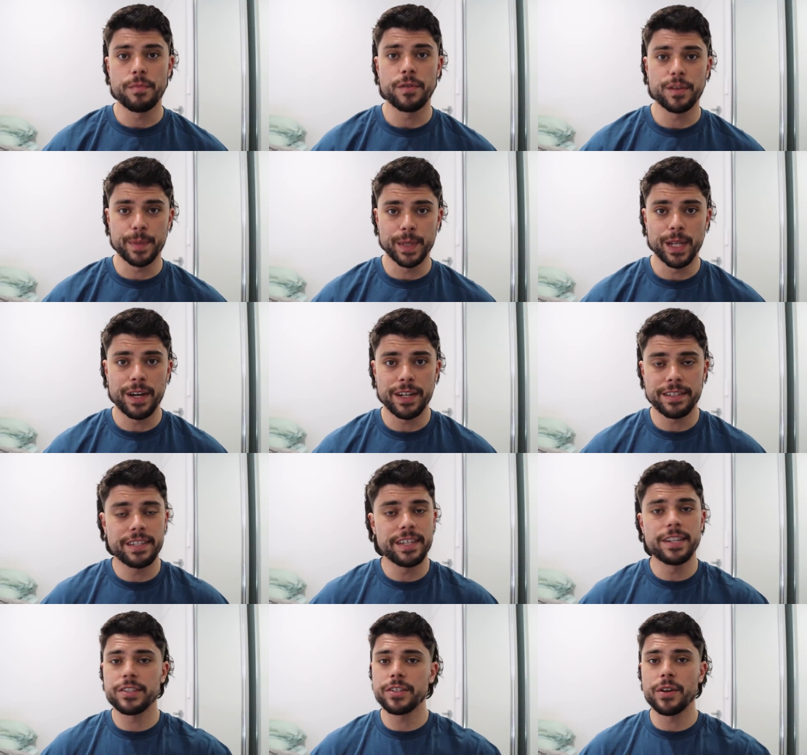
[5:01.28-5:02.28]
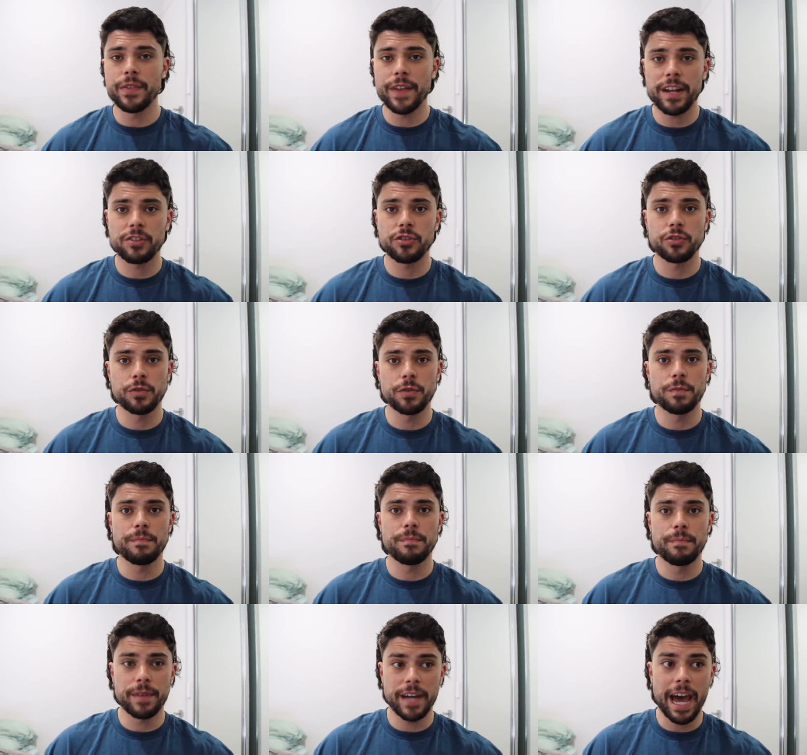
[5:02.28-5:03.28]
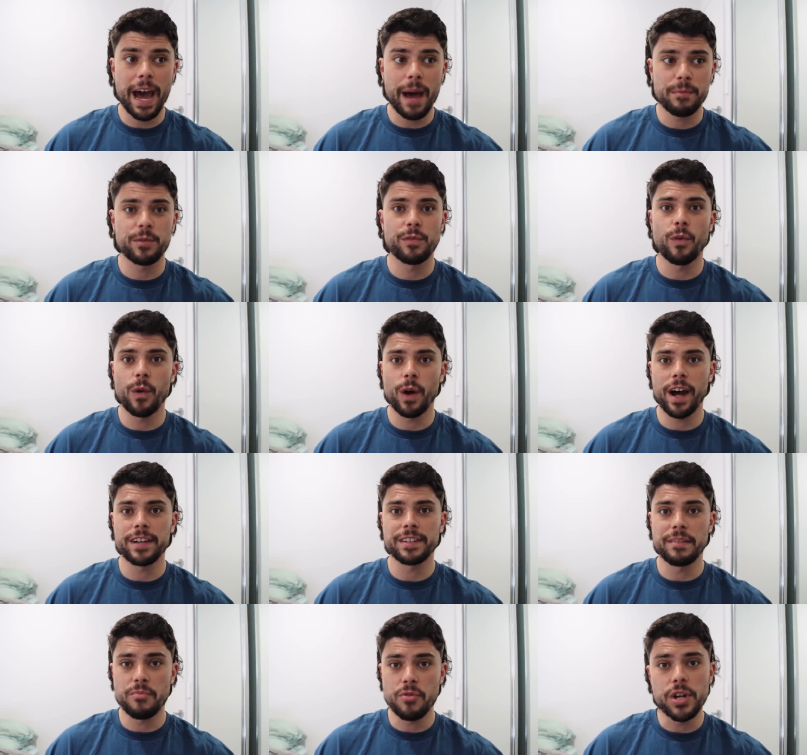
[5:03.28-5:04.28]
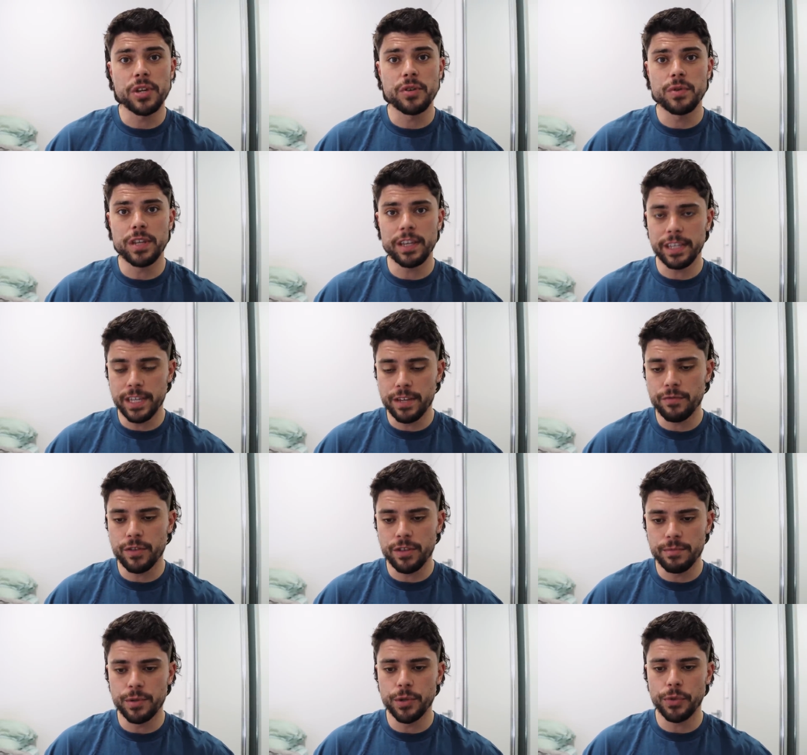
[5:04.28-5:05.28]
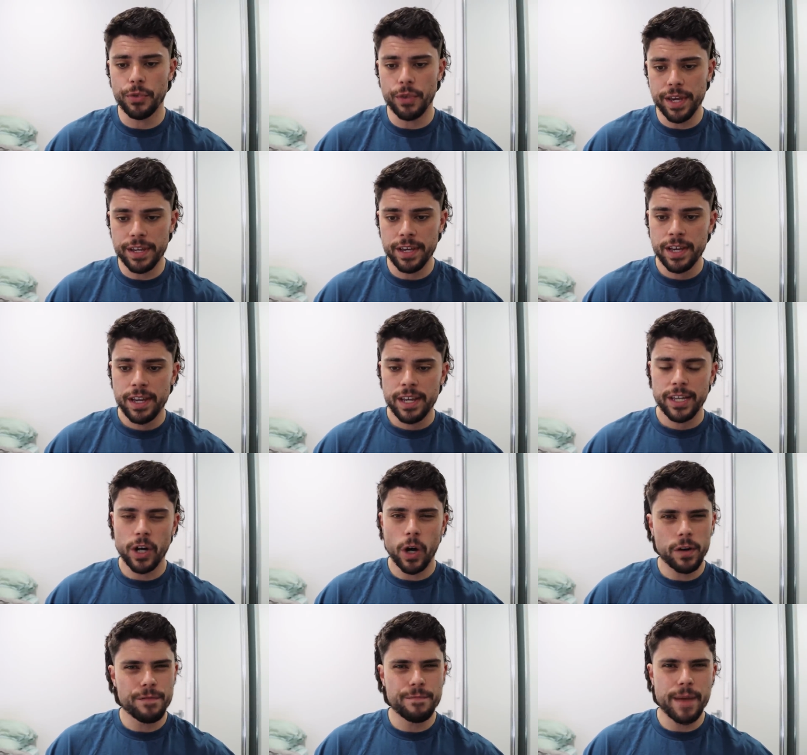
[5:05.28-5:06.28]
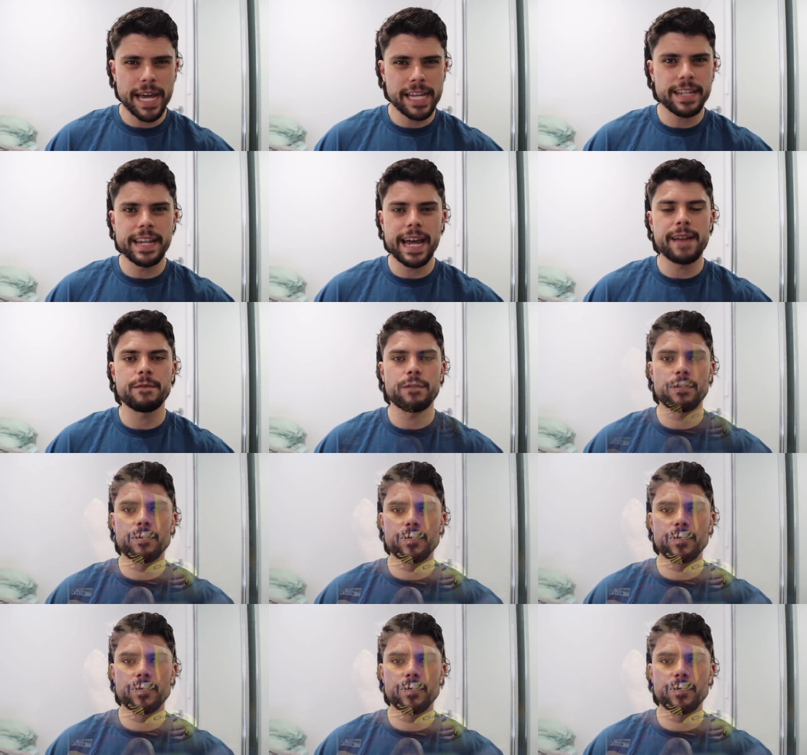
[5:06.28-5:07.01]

Brisbane lines here, so that should perhaps forecast a pretty good year for them, you'd think. Kind of made a name for